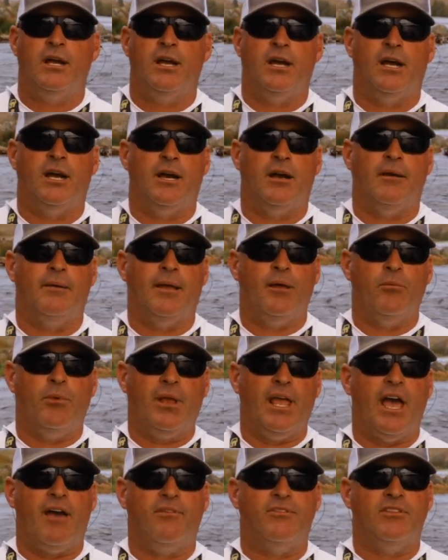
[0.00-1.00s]
Uh, and
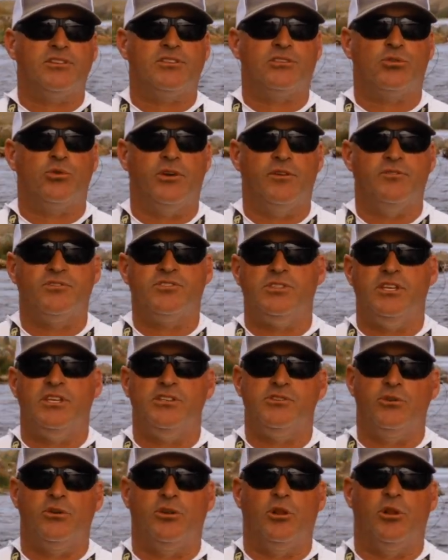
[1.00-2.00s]
we have this sort of
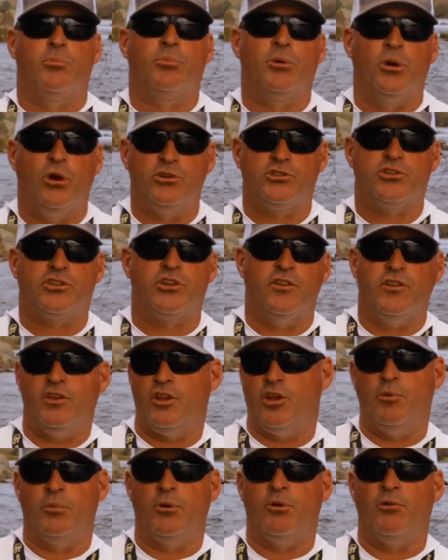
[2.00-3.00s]
seasonal approach to
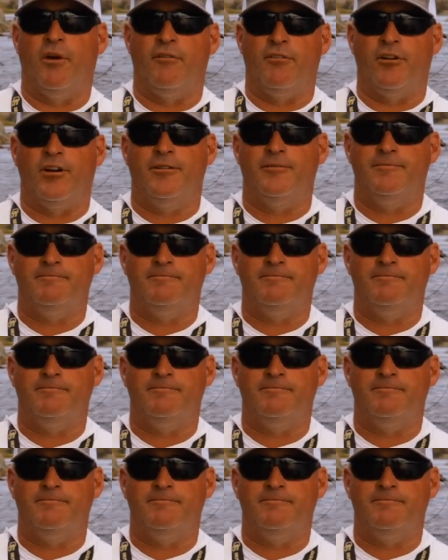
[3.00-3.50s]
the Yuba River.